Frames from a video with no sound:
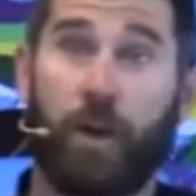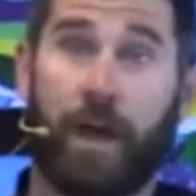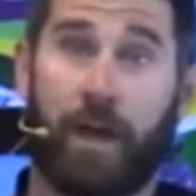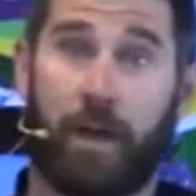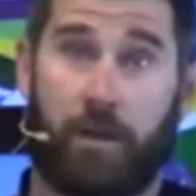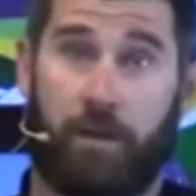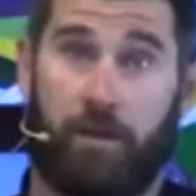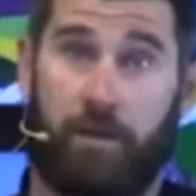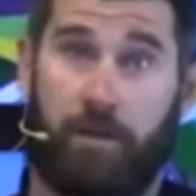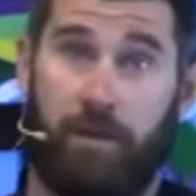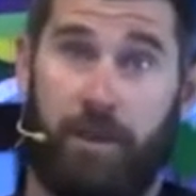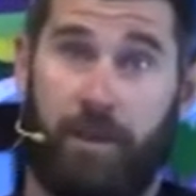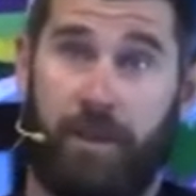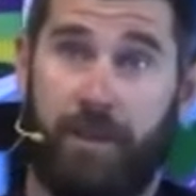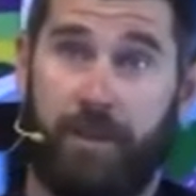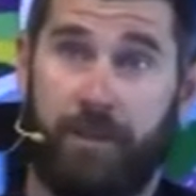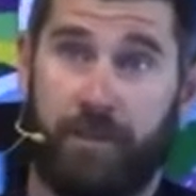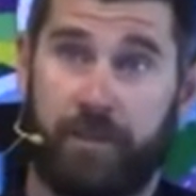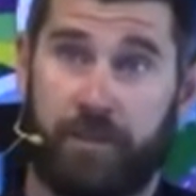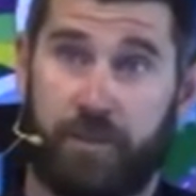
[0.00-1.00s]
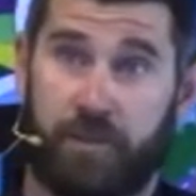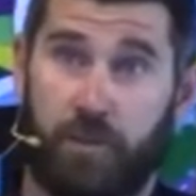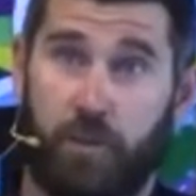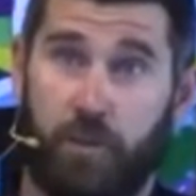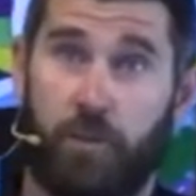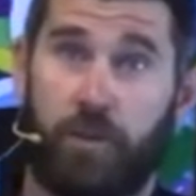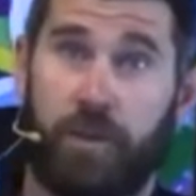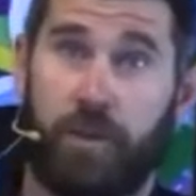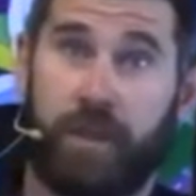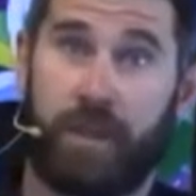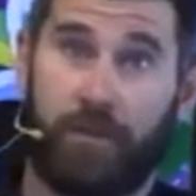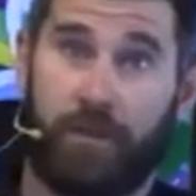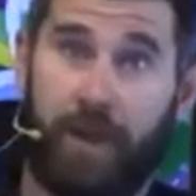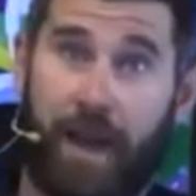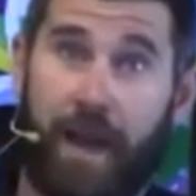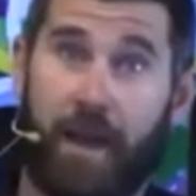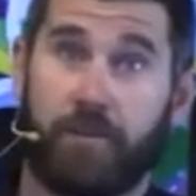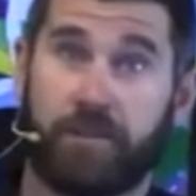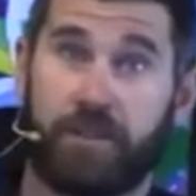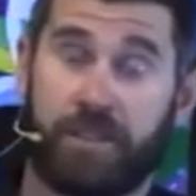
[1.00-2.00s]
well the story of
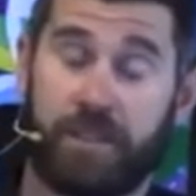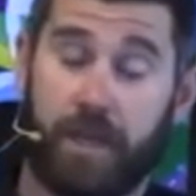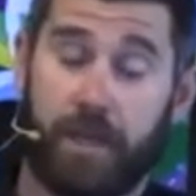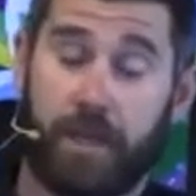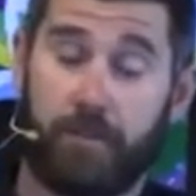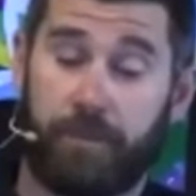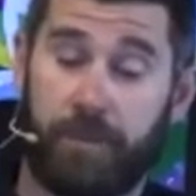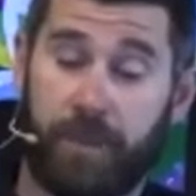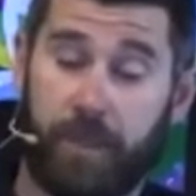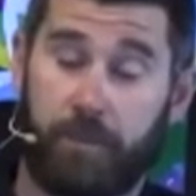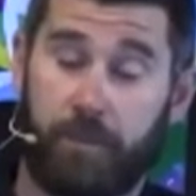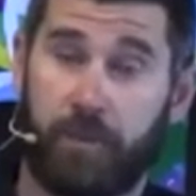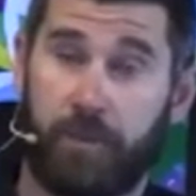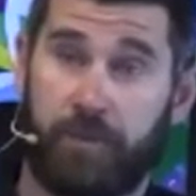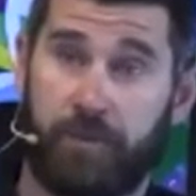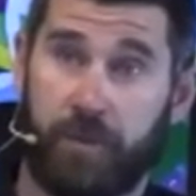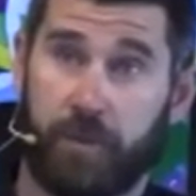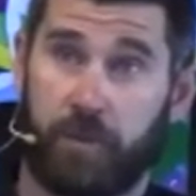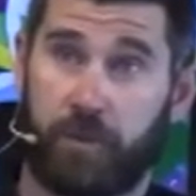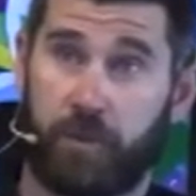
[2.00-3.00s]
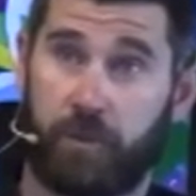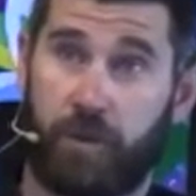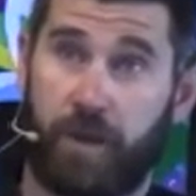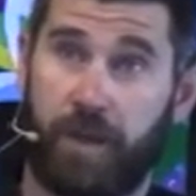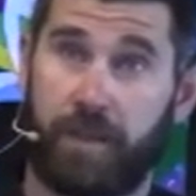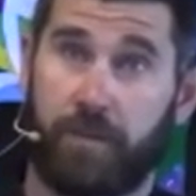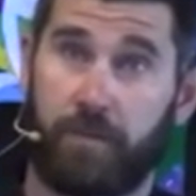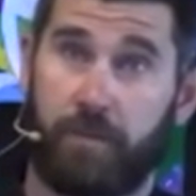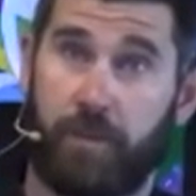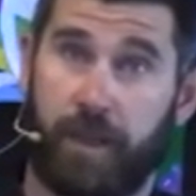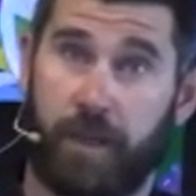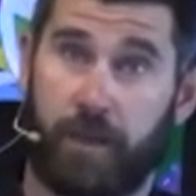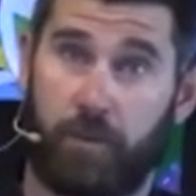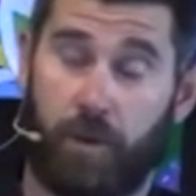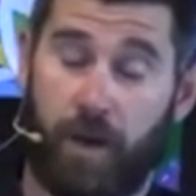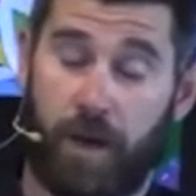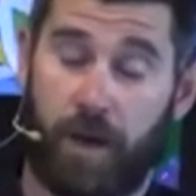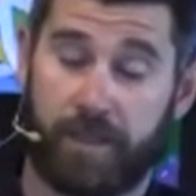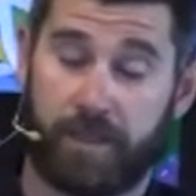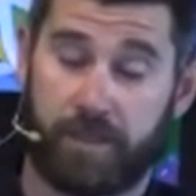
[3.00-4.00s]
how some people feel threatened by
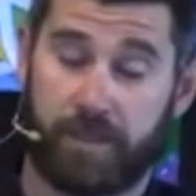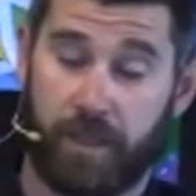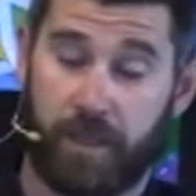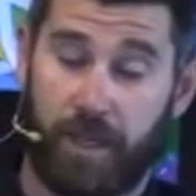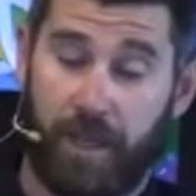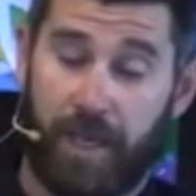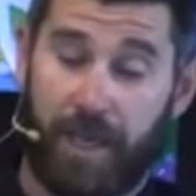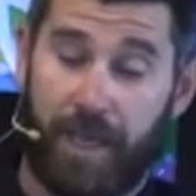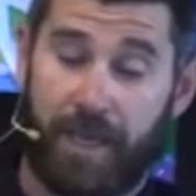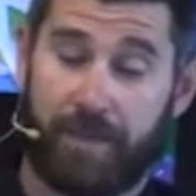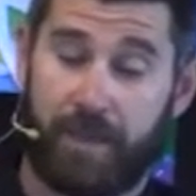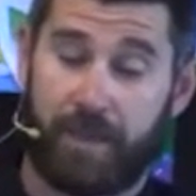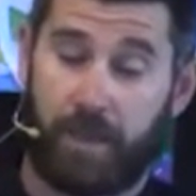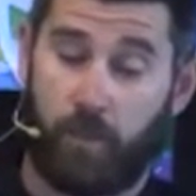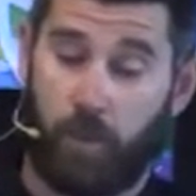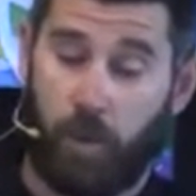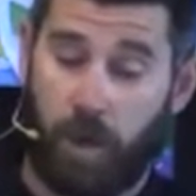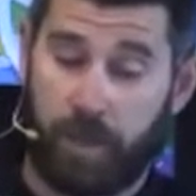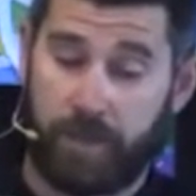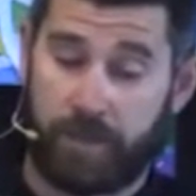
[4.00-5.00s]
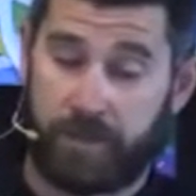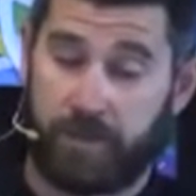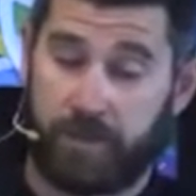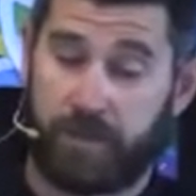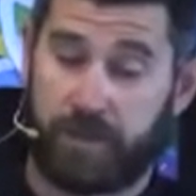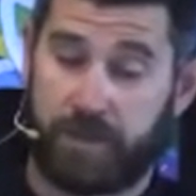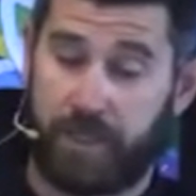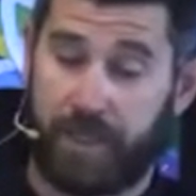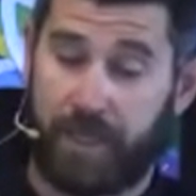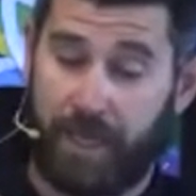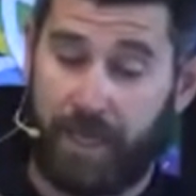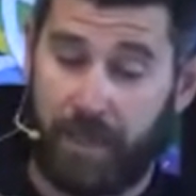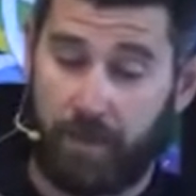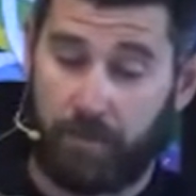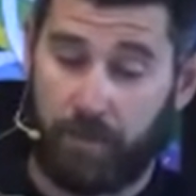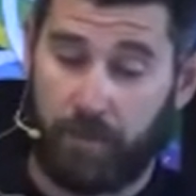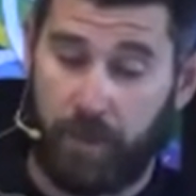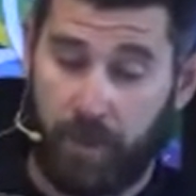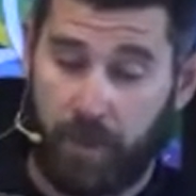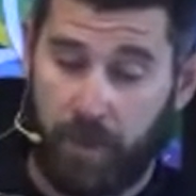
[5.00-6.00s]
Christ and they want to see
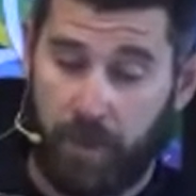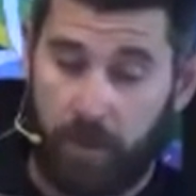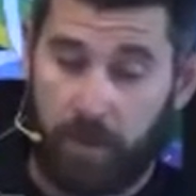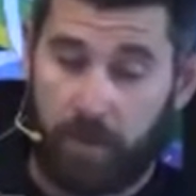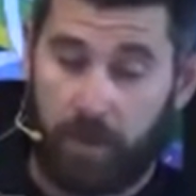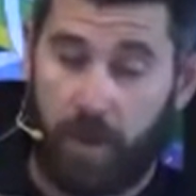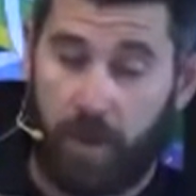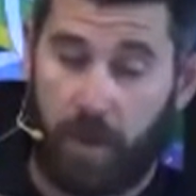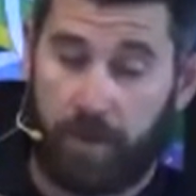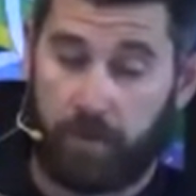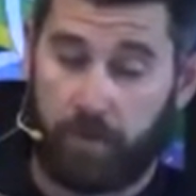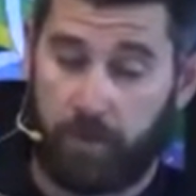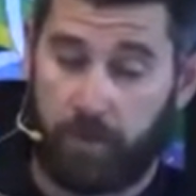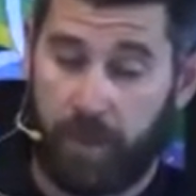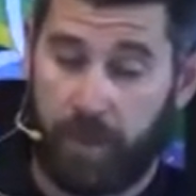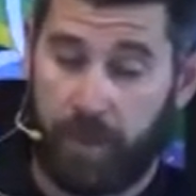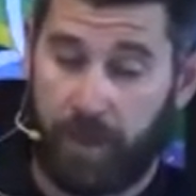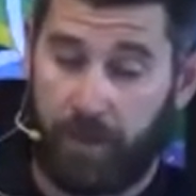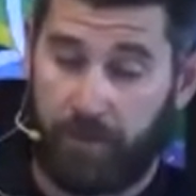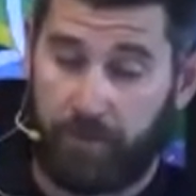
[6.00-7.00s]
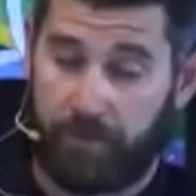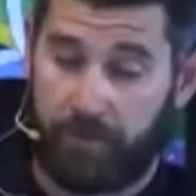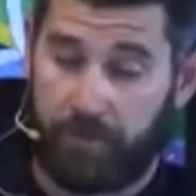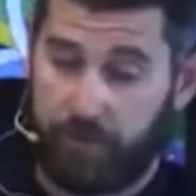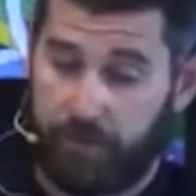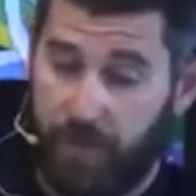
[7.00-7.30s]
him gotten rid of.